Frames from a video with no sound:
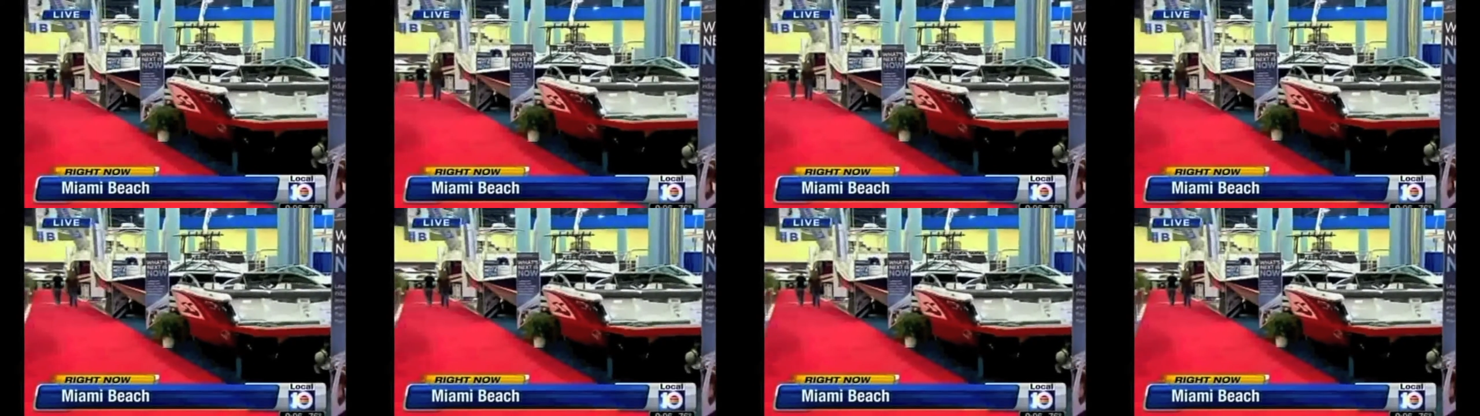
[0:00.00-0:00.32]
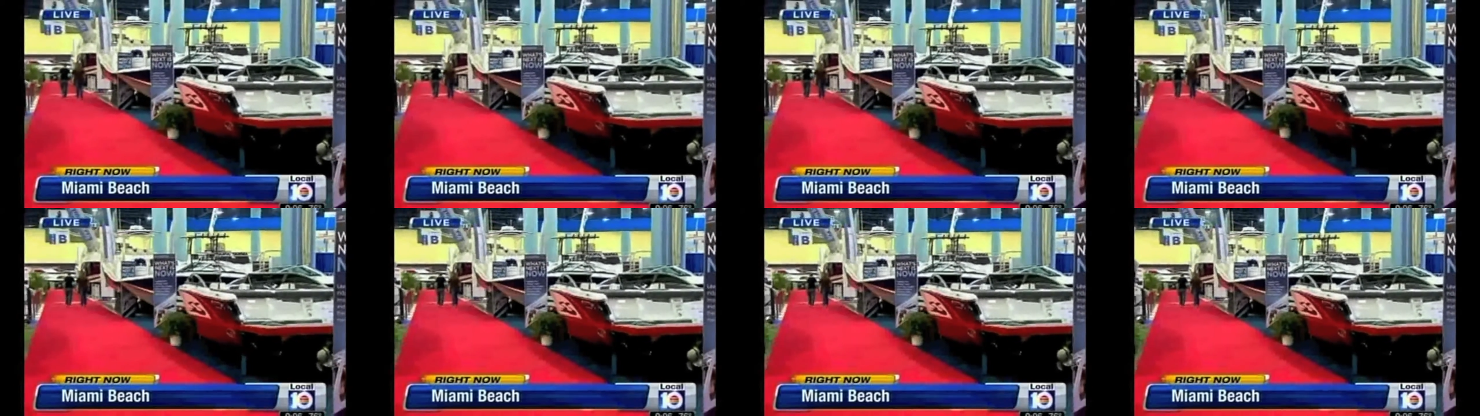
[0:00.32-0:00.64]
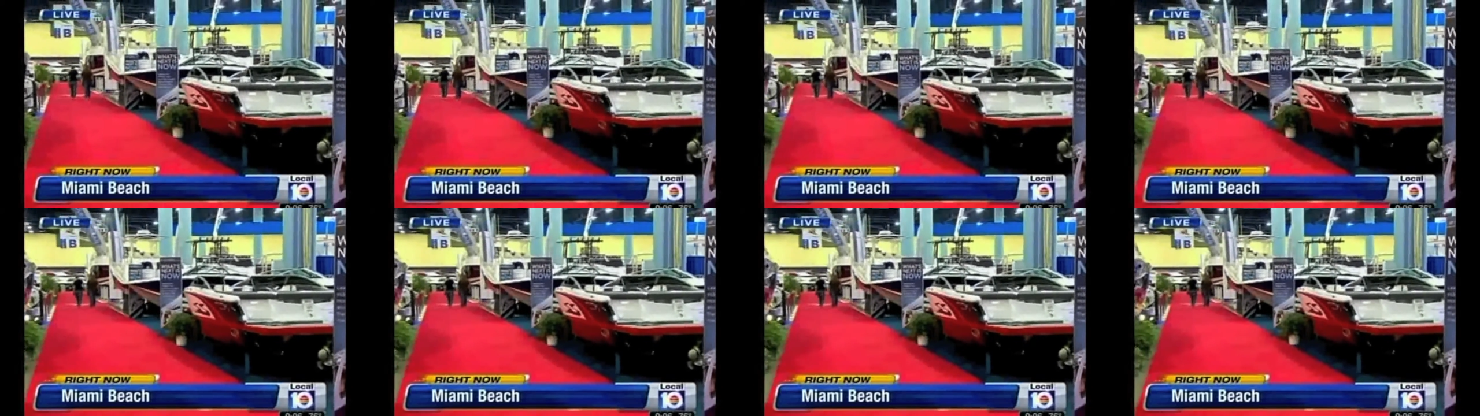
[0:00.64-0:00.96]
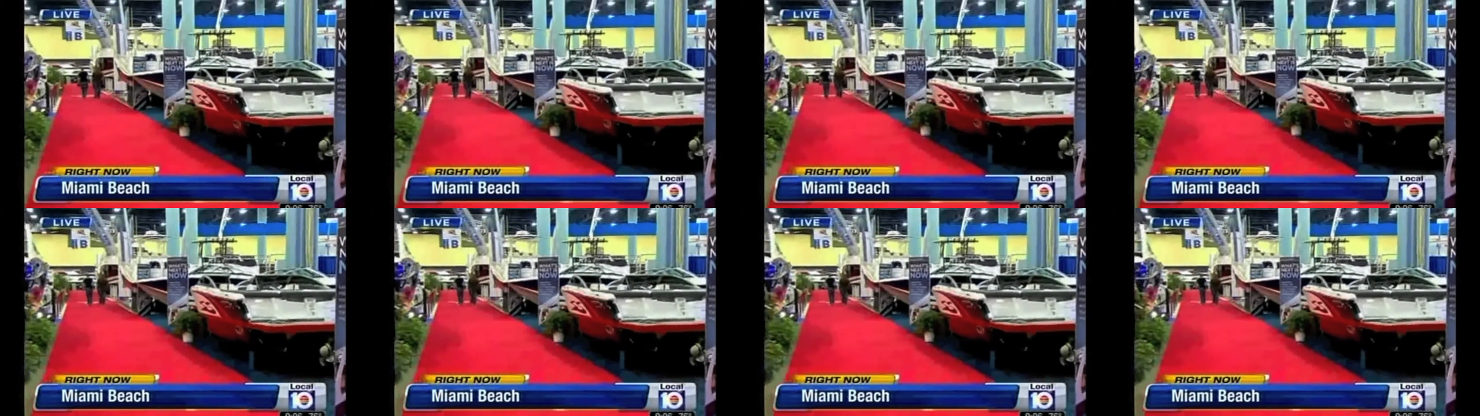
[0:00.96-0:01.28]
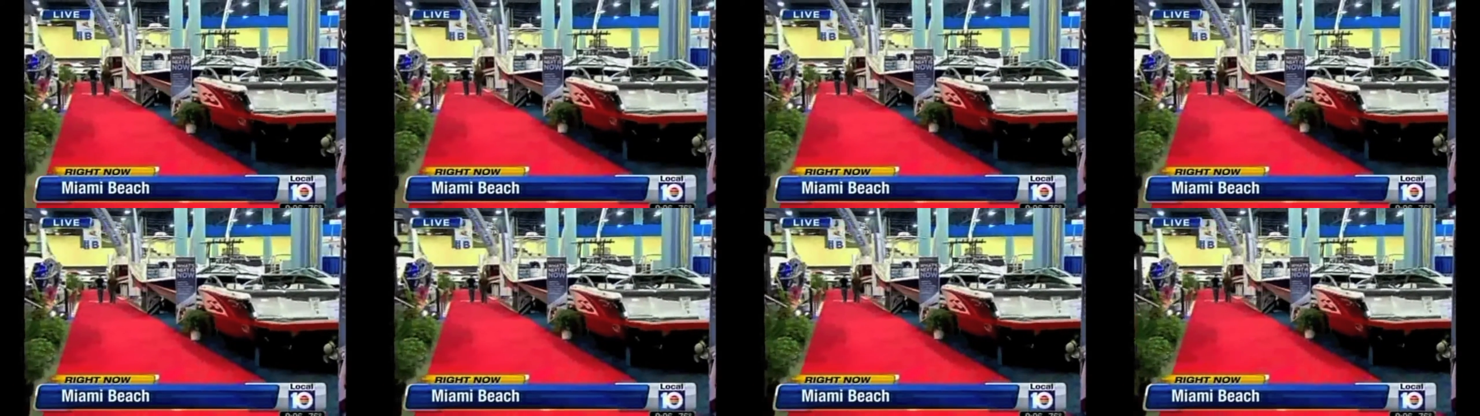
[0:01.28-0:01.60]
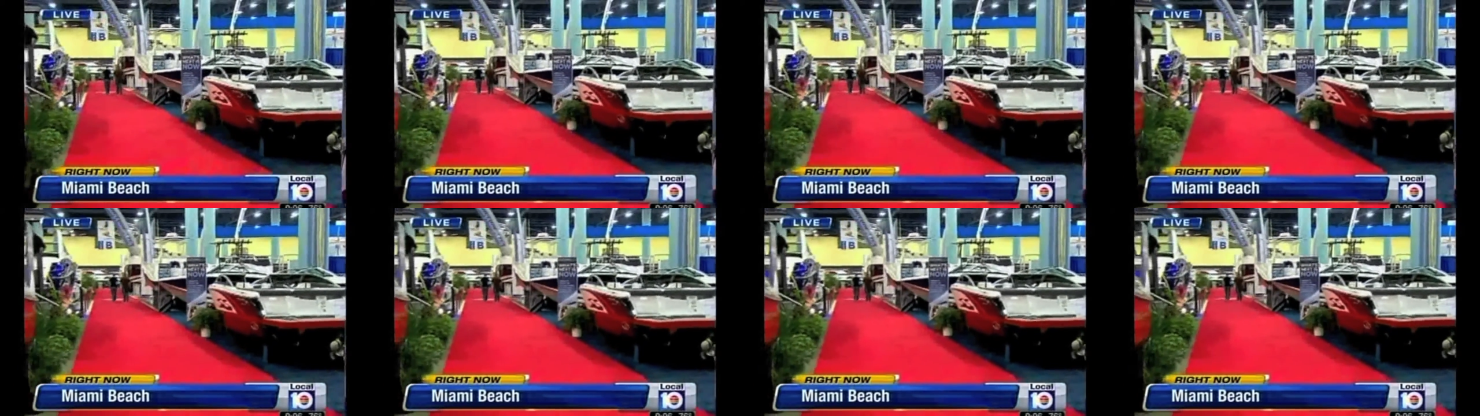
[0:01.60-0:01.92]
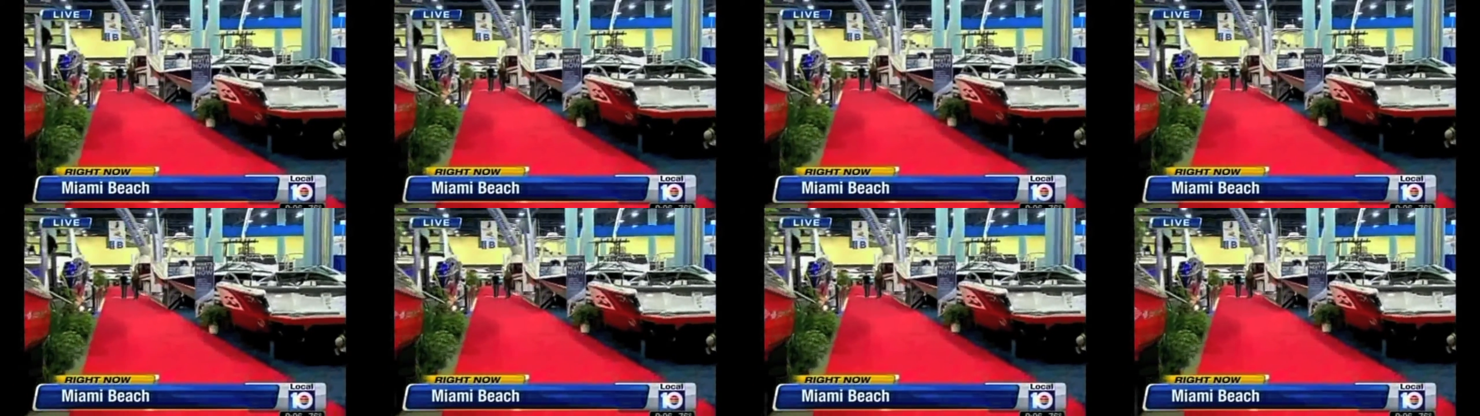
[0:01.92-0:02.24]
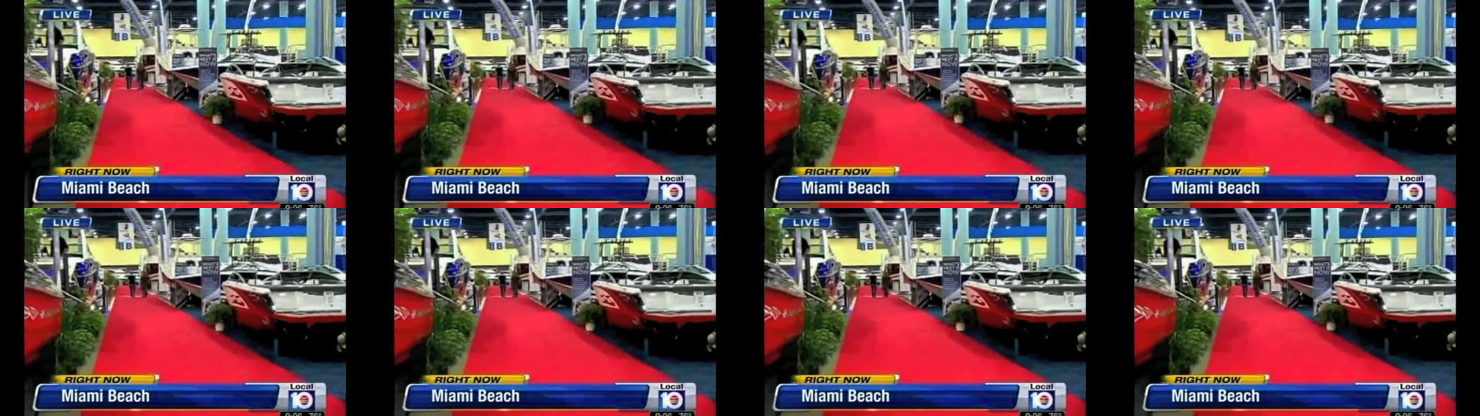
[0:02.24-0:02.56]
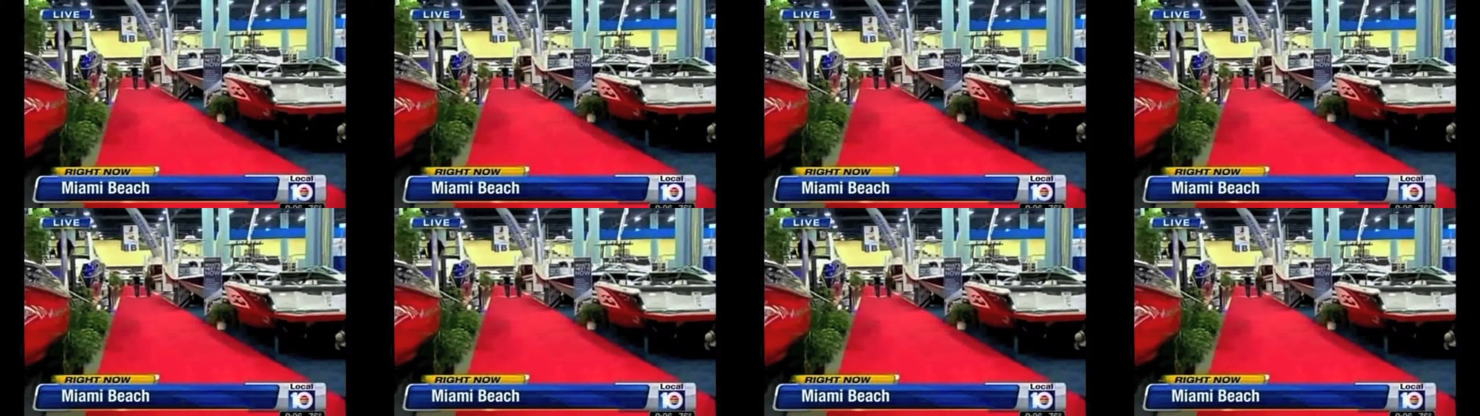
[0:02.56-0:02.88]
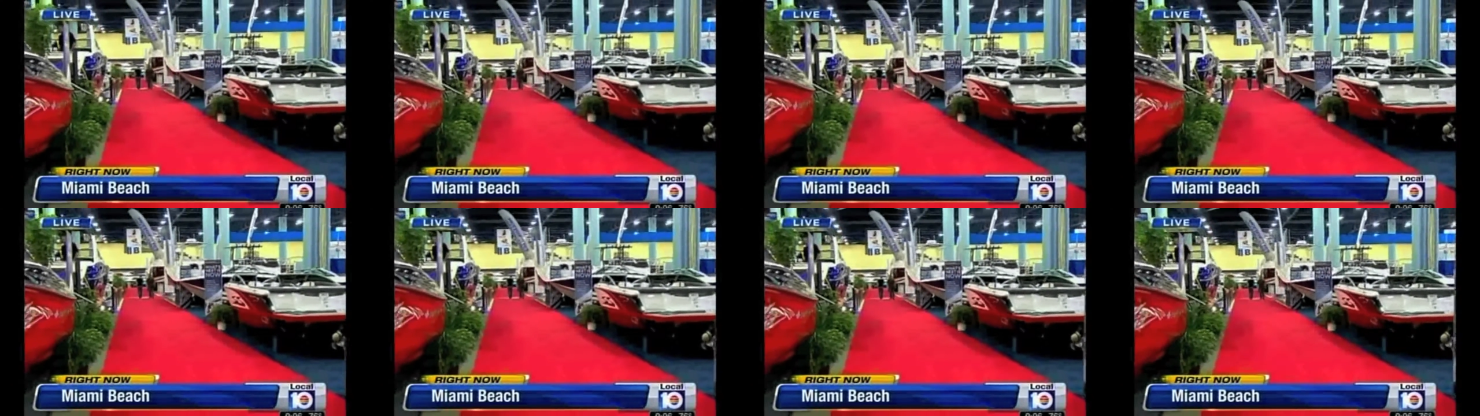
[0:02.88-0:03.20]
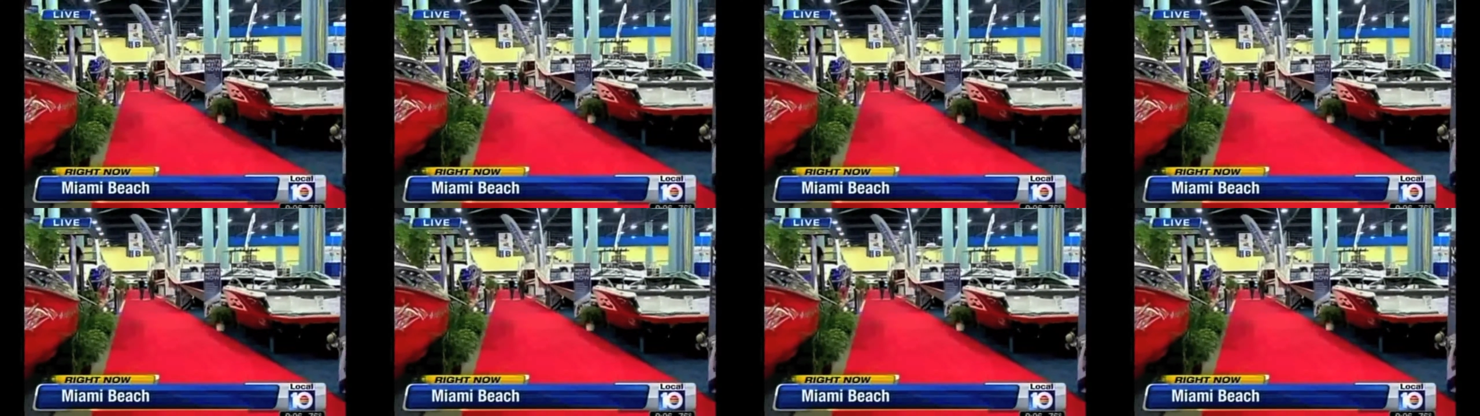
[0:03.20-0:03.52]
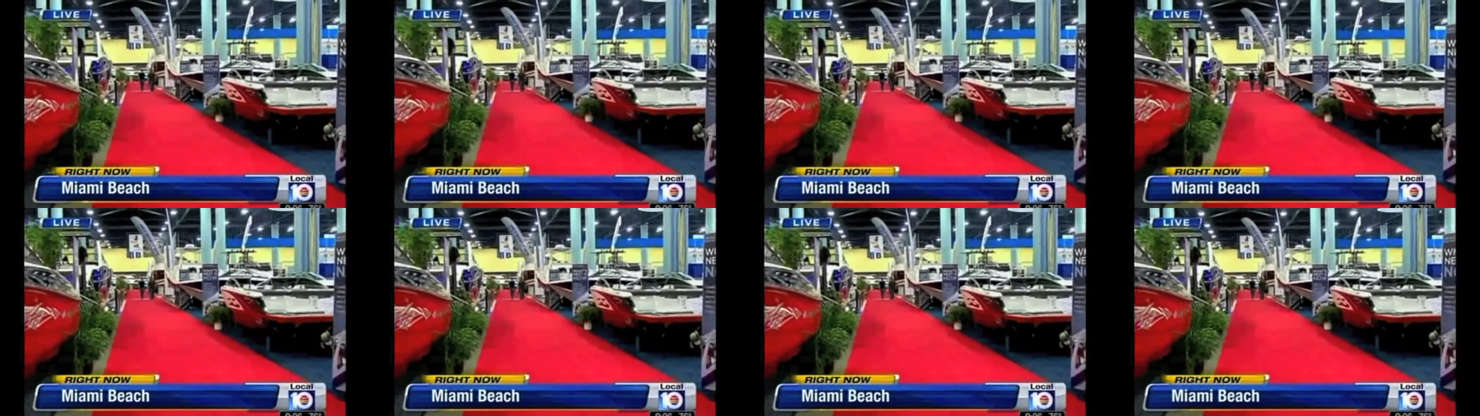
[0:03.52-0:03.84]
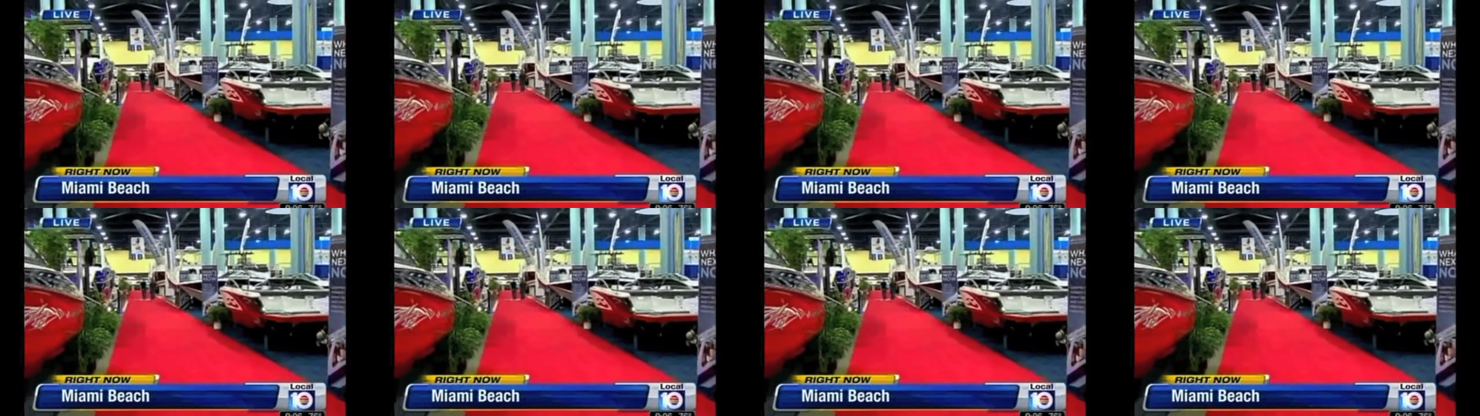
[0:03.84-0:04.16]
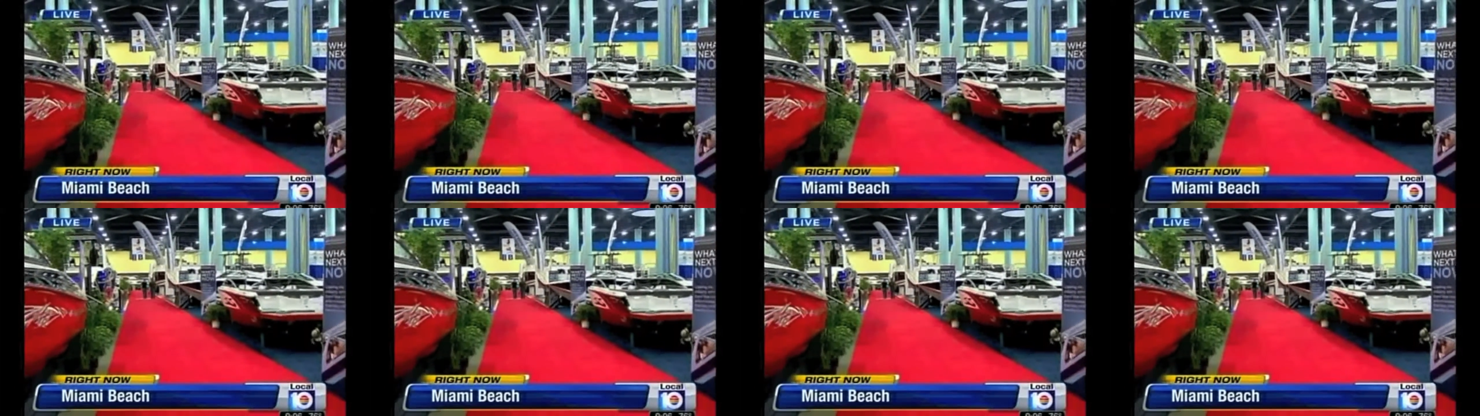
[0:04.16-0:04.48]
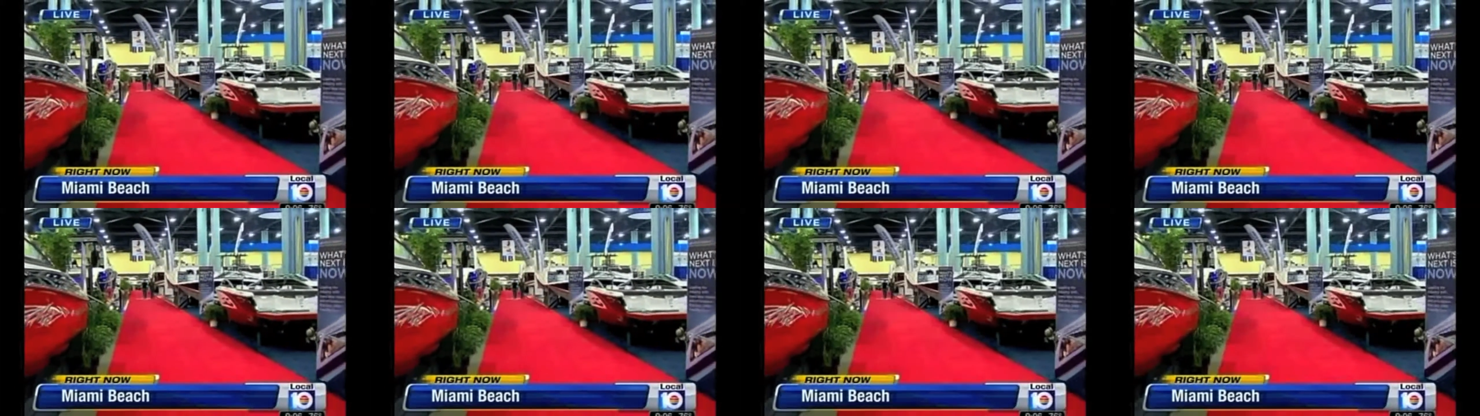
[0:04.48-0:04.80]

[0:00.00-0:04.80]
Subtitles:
Nobody's mouth can be seen.